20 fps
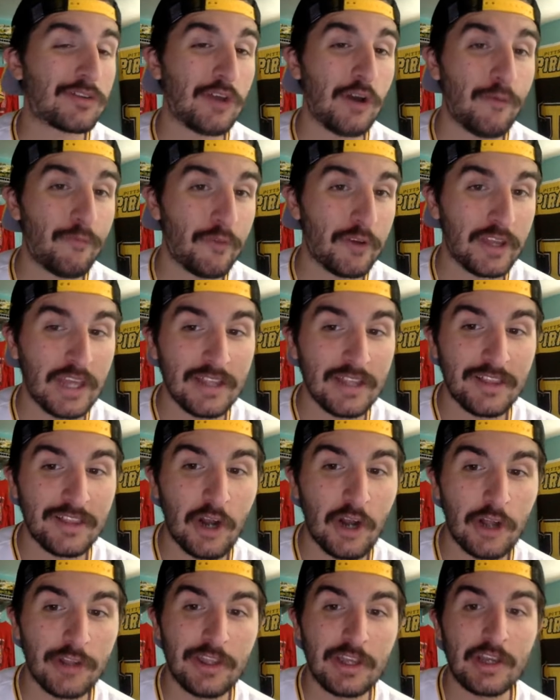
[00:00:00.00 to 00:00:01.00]
Don't forget that
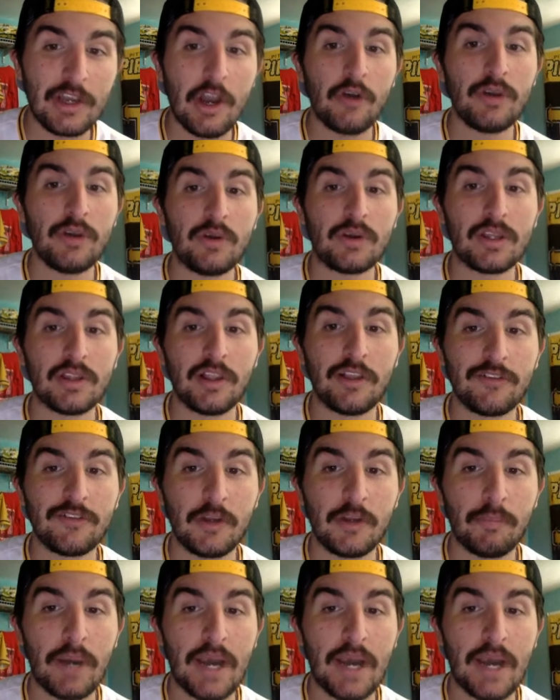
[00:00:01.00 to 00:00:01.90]
on the go, you can listen to